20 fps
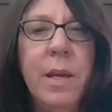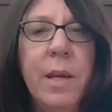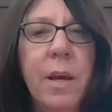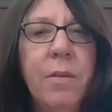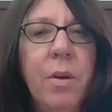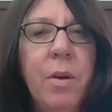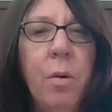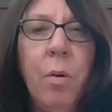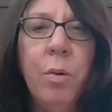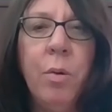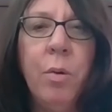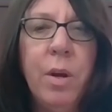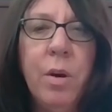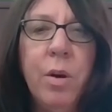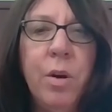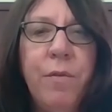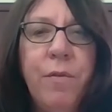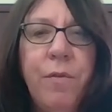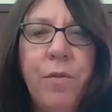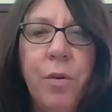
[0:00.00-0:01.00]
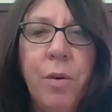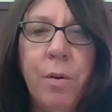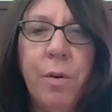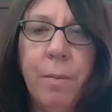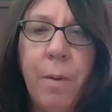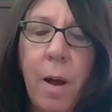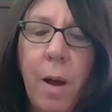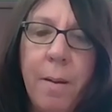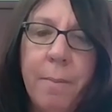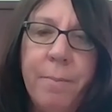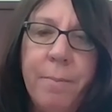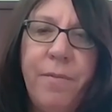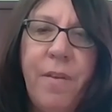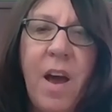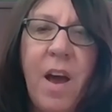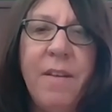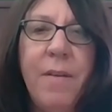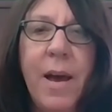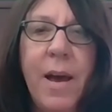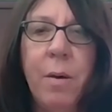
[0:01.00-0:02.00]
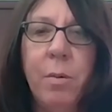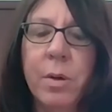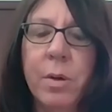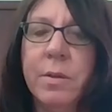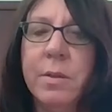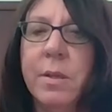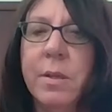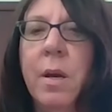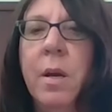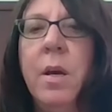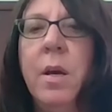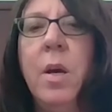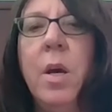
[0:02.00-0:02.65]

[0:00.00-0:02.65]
Yeah, they're only good for 5 hours.